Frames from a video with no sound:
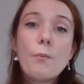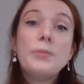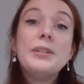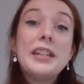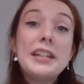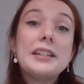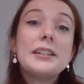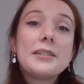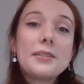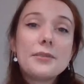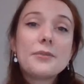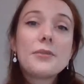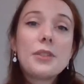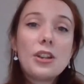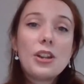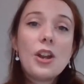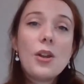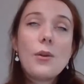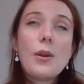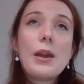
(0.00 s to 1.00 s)
did,
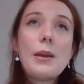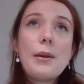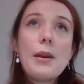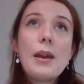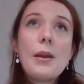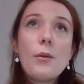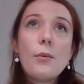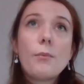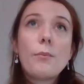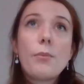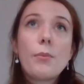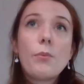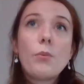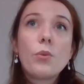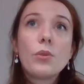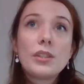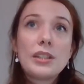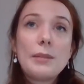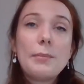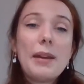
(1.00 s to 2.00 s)
it
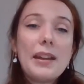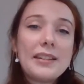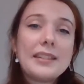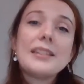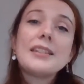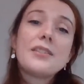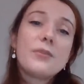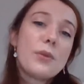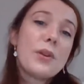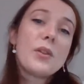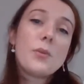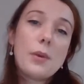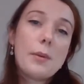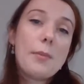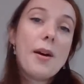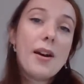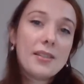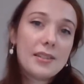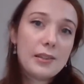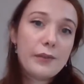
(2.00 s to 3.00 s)
was the basis of whether we
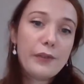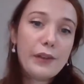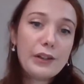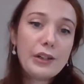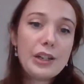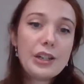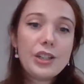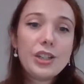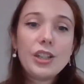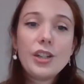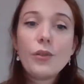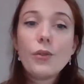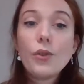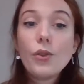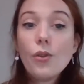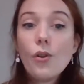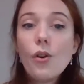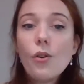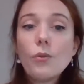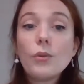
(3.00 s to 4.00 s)
passed the foundation year or
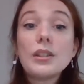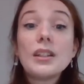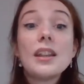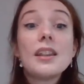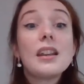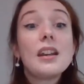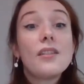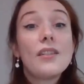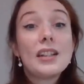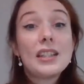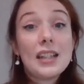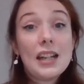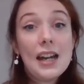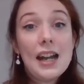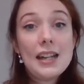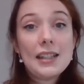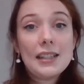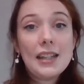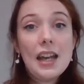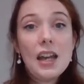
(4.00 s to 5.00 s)
not, was a theoretical
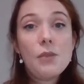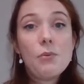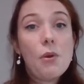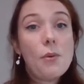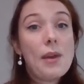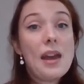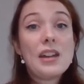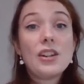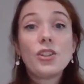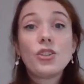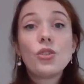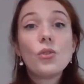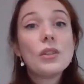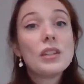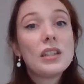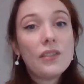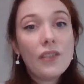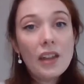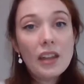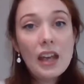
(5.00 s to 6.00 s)
essay, where we had a
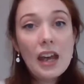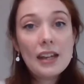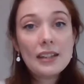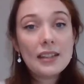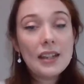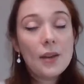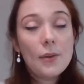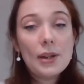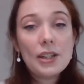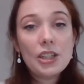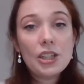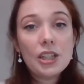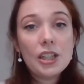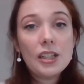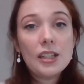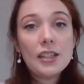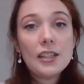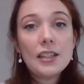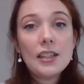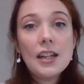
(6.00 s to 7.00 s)
choice of essay
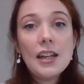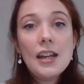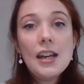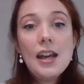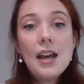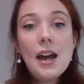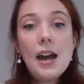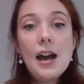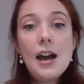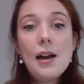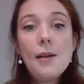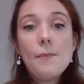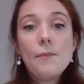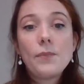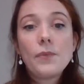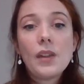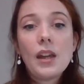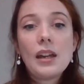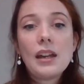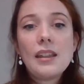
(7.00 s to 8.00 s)
questions,
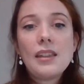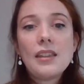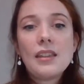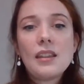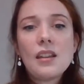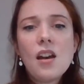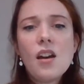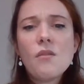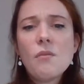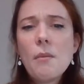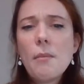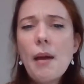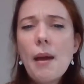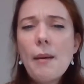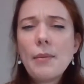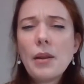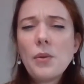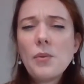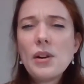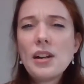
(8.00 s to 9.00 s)
and I can't remember how
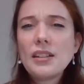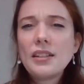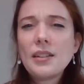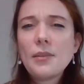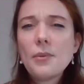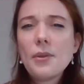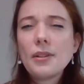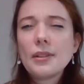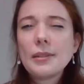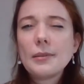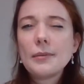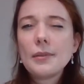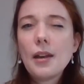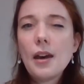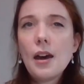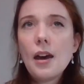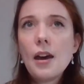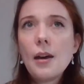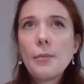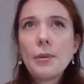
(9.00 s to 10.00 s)
many words it was,
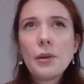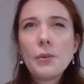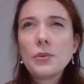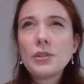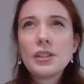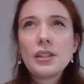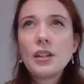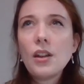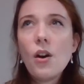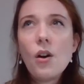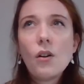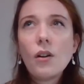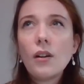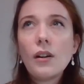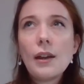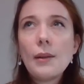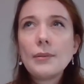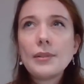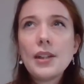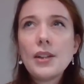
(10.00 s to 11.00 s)
but it wasn't long.
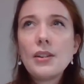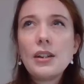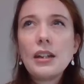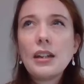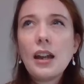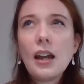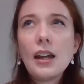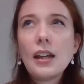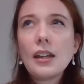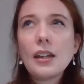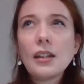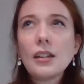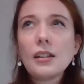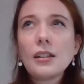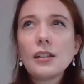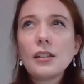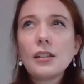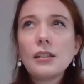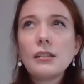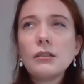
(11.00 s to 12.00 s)
It was only like,
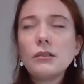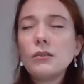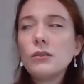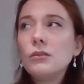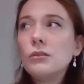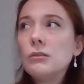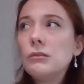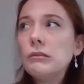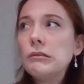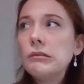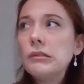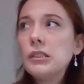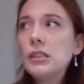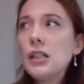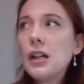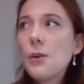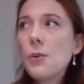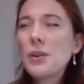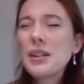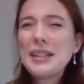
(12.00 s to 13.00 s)
I
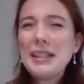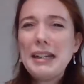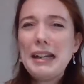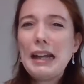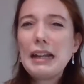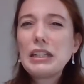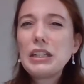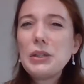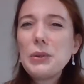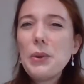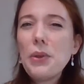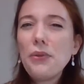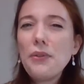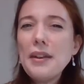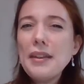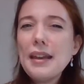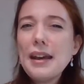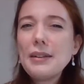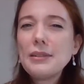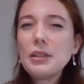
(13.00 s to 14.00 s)
want to say like 2,000 or
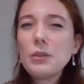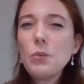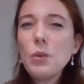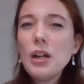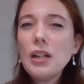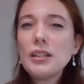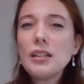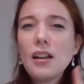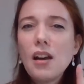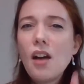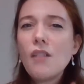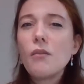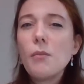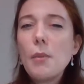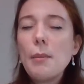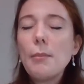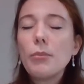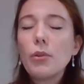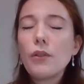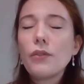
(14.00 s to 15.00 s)
3,000 words. I can't
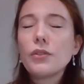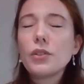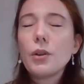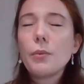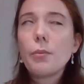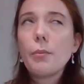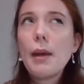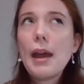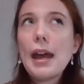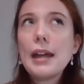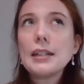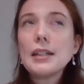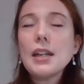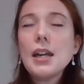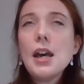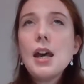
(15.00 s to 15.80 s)
remember off the top of my head.